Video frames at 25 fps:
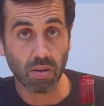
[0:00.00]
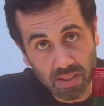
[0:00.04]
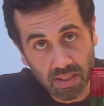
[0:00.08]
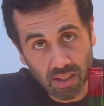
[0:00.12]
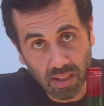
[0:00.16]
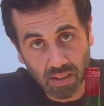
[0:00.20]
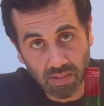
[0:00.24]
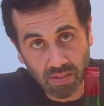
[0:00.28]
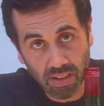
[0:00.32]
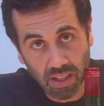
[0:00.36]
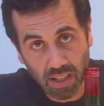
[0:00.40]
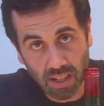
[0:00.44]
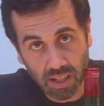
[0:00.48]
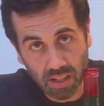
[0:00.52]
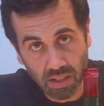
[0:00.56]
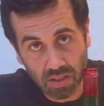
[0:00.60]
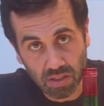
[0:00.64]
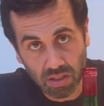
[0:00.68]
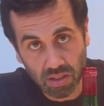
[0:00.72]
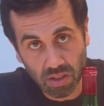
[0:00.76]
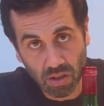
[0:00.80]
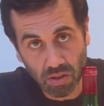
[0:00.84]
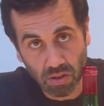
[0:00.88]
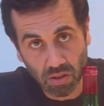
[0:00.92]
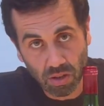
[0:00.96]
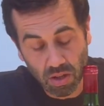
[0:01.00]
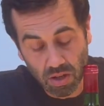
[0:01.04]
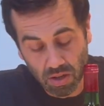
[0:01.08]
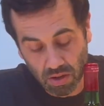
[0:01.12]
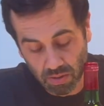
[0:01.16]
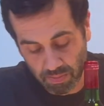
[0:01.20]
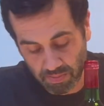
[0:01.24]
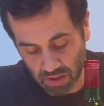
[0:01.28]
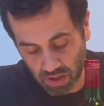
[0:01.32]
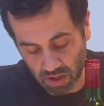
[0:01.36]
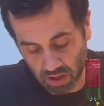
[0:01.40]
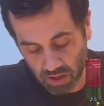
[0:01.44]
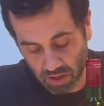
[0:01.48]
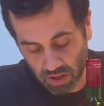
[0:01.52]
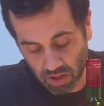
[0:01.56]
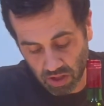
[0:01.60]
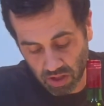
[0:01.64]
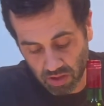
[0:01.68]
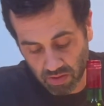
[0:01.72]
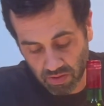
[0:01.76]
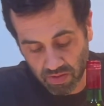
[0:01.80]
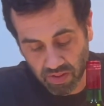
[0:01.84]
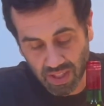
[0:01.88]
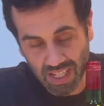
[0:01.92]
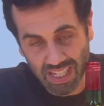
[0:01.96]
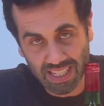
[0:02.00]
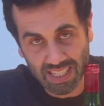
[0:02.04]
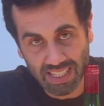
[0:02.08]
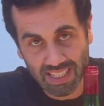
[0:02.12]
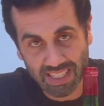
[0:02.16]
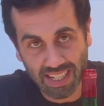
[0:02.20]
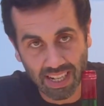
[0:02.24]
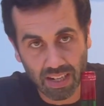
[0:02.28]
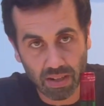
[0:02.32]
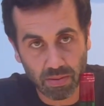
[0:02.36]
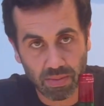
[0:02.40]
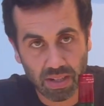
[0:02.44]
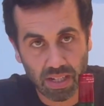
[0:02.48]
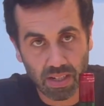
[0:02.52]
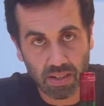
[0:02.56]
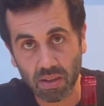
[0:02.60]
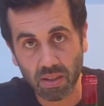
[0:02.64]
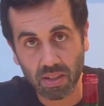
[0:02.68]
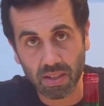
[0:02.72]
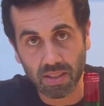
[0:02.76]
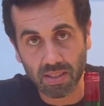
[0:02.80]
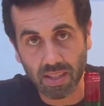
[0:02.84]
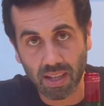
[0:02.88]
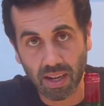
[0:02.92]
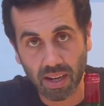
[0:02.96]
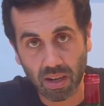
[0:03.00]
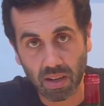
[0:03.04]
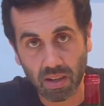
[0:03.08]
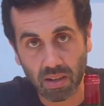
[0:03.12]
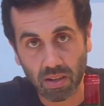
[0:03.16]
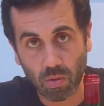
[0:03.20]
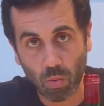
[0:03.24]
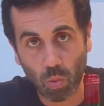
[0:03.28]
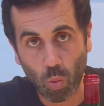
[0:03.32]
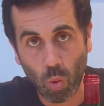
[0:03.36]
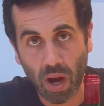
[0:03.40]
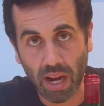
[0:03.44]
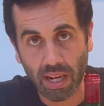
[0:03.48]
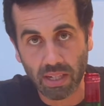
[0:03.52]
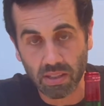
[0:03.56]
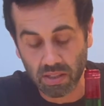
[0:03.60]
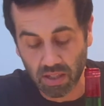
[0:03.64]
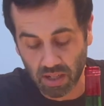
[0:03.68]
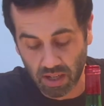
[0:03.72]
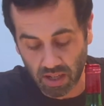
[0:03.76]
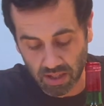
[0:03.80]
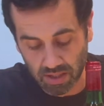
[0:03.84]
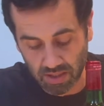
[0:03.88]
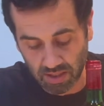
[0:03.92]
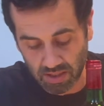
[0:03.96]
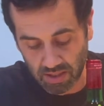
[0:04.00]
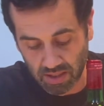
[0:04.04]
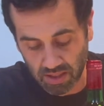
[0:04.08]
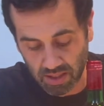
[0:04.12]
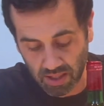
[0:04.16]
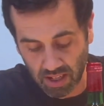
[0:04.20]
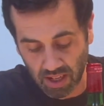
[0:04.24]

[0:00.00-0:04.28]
Think of it like a snow globe. There's all of this sediment. It's like wine dust.